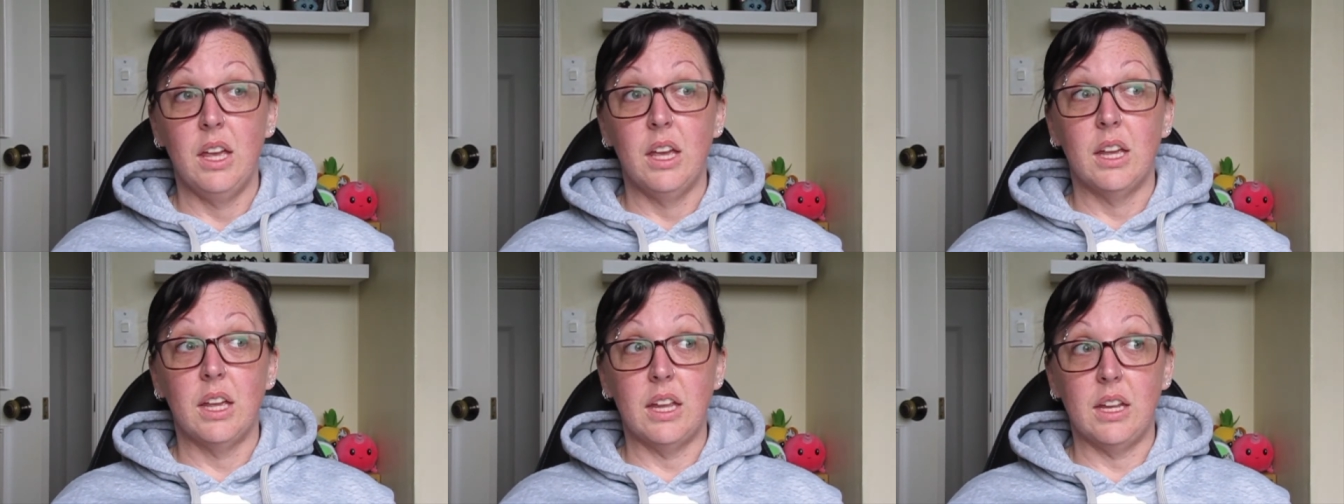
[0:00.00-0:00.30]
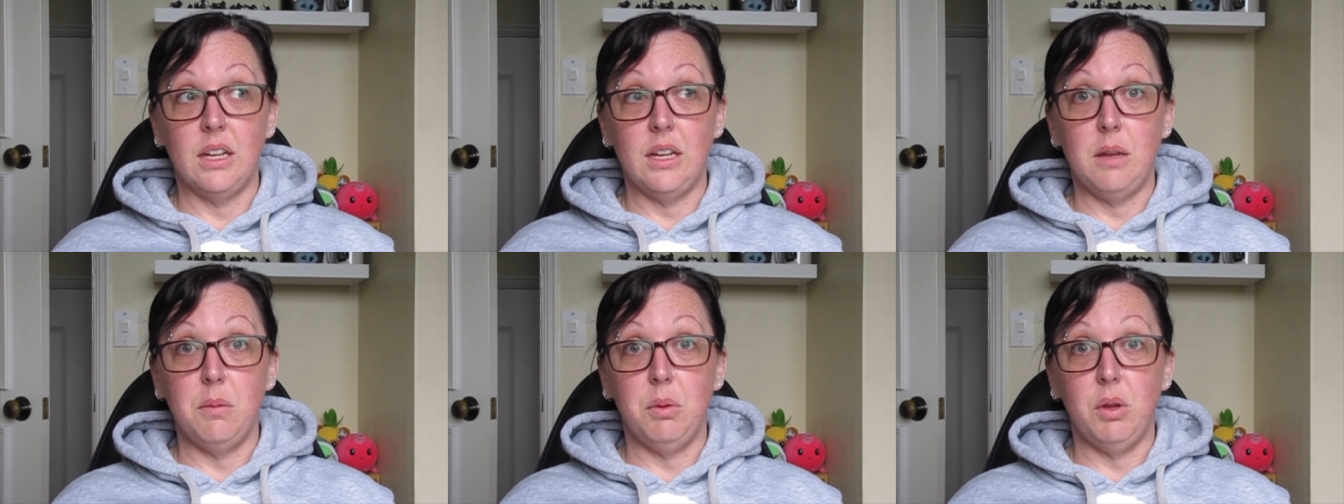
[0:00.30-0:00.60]

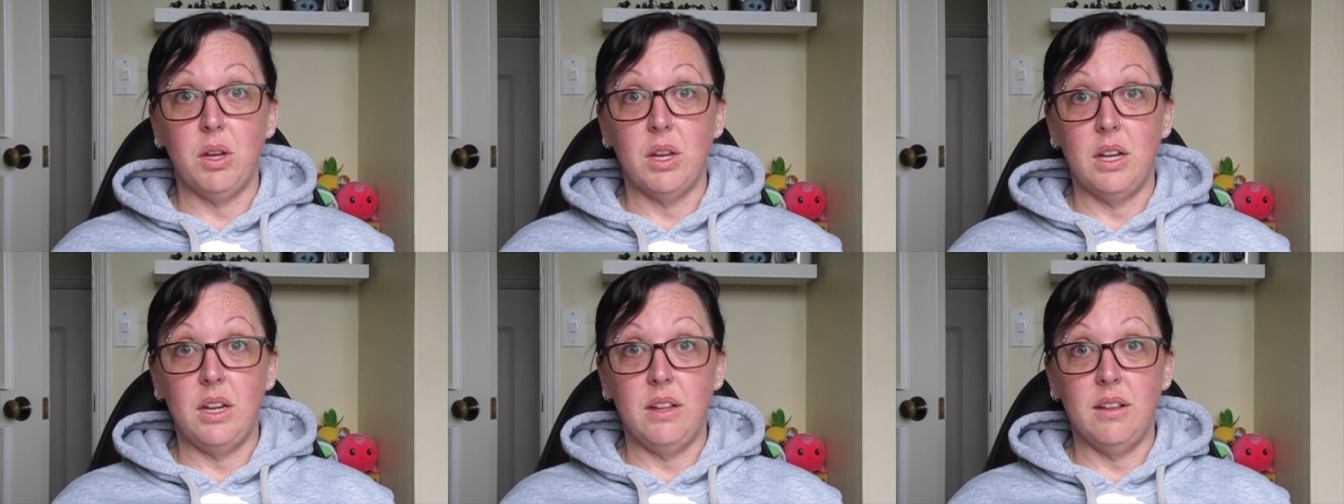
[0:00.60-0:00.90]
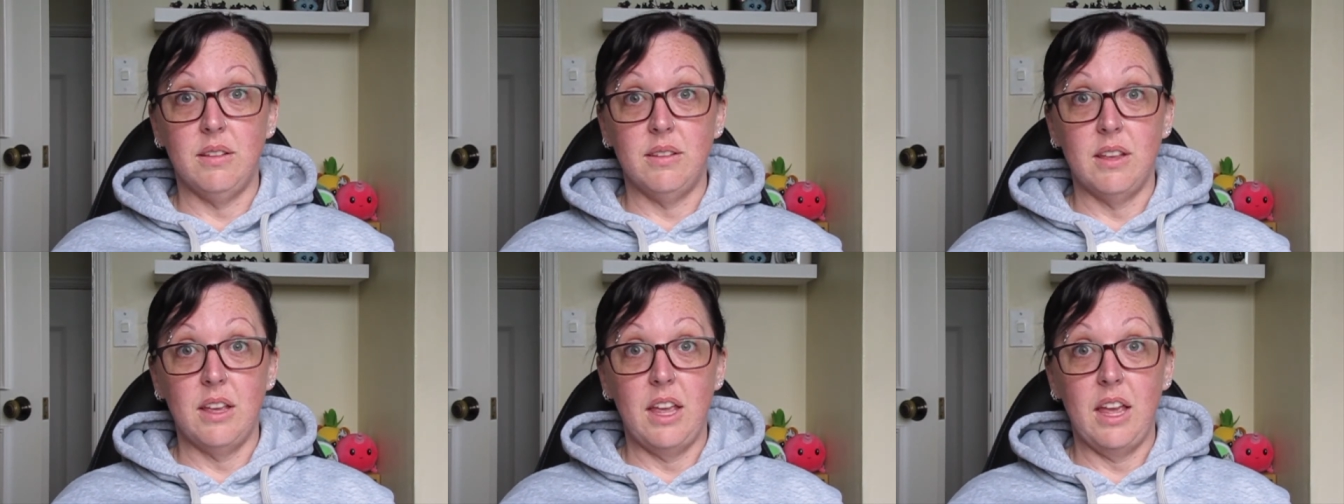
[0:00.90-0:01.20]
King
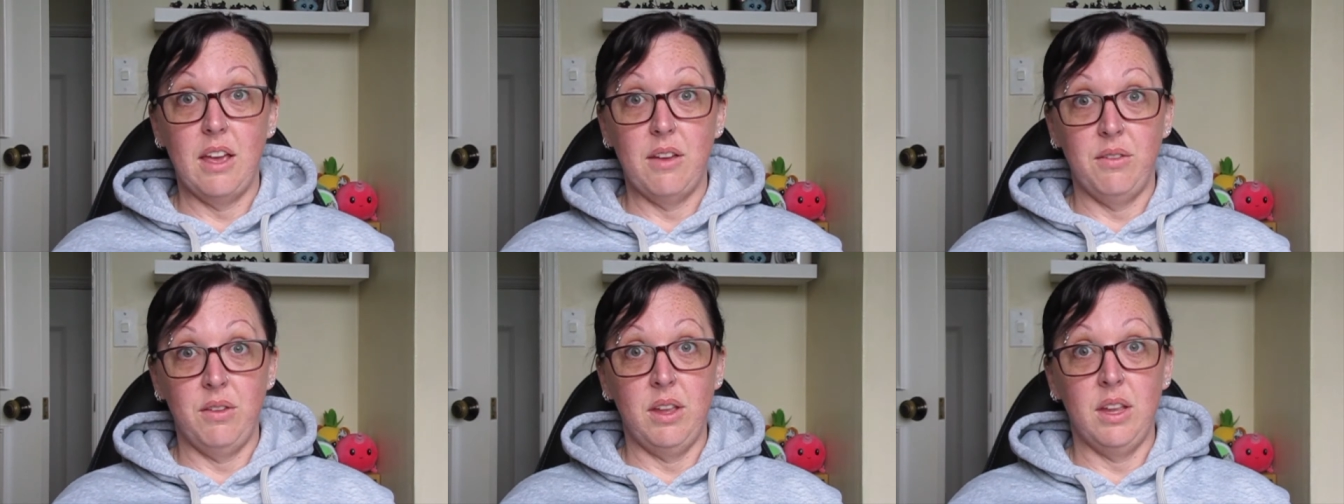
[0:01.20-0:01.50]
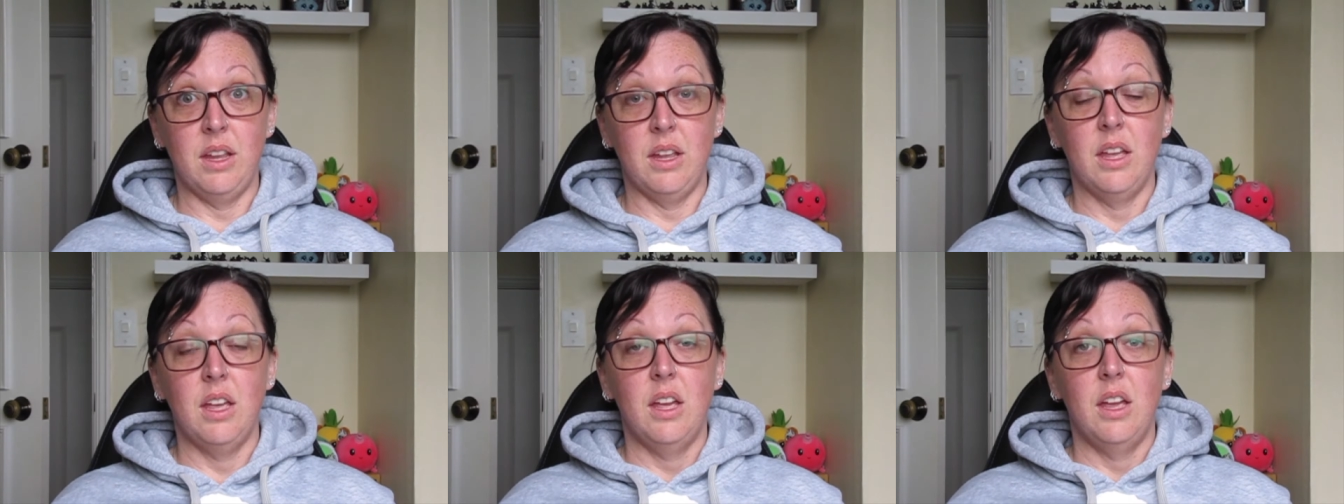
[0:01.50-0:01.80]
Nebuchadnezzar
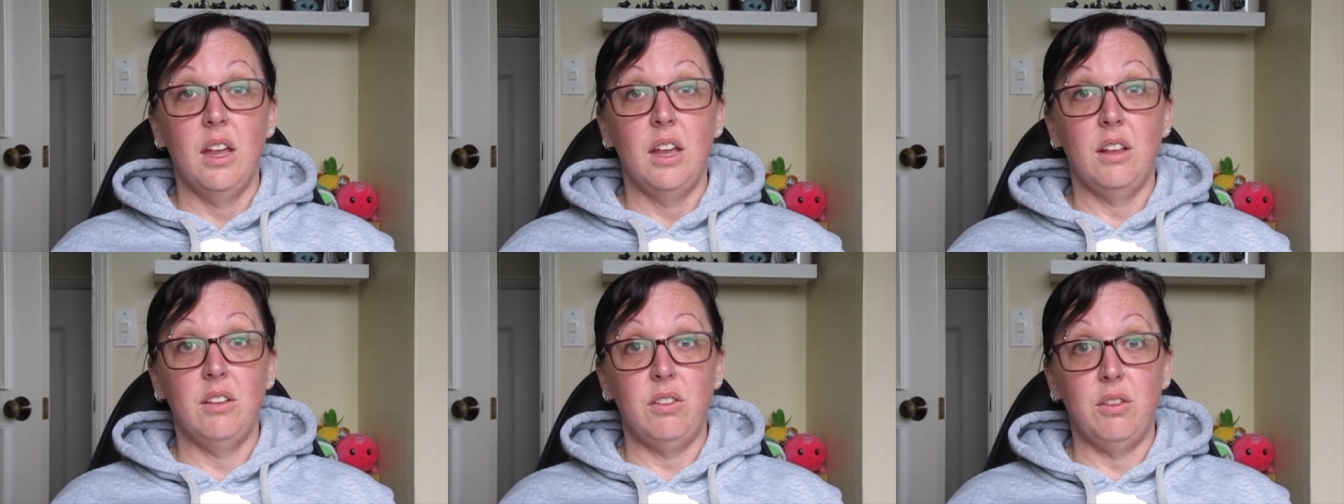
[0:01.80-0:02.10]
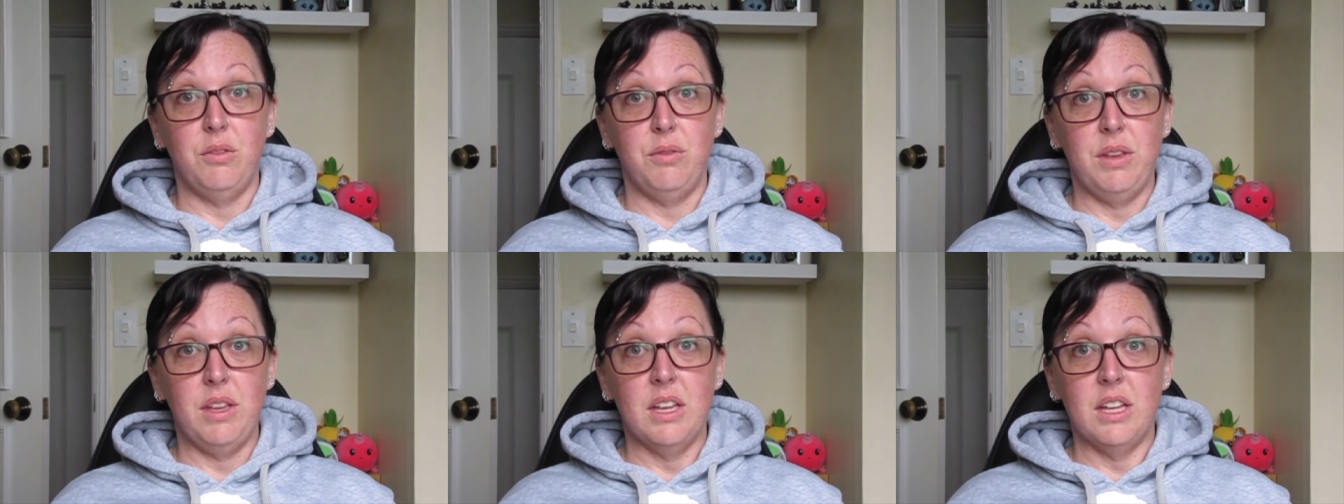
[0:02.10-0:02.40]
having a
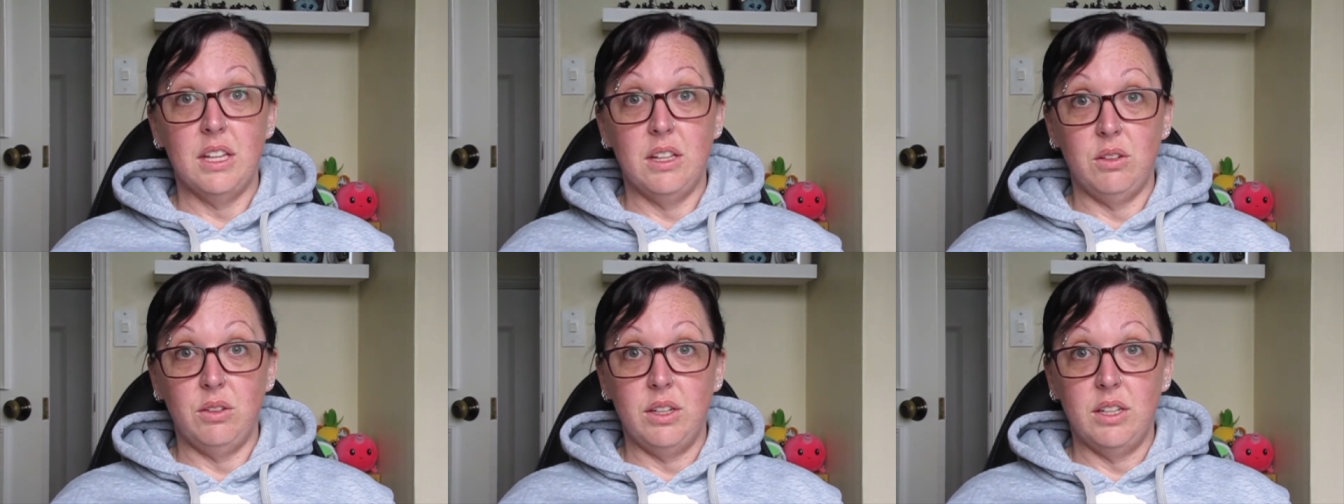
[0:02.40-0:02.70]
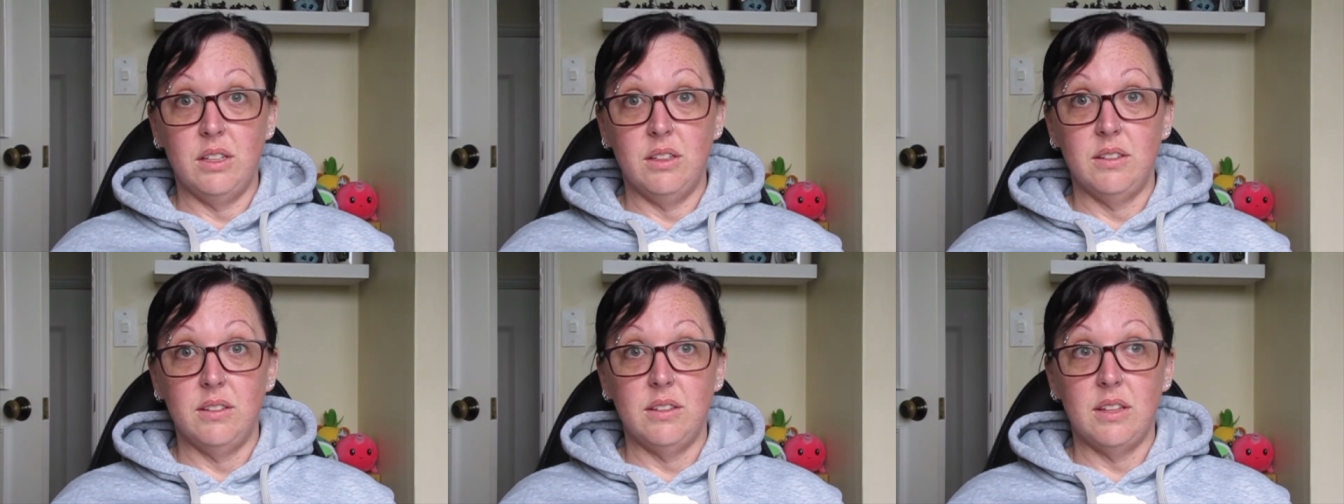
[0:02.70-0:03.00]
severe
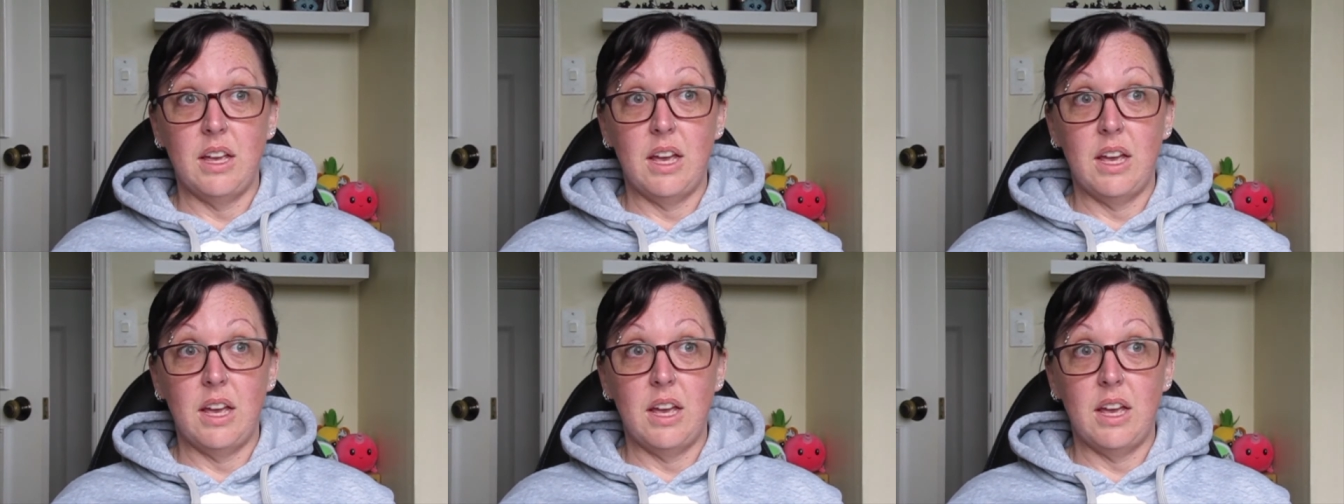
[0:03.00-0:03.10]
illness.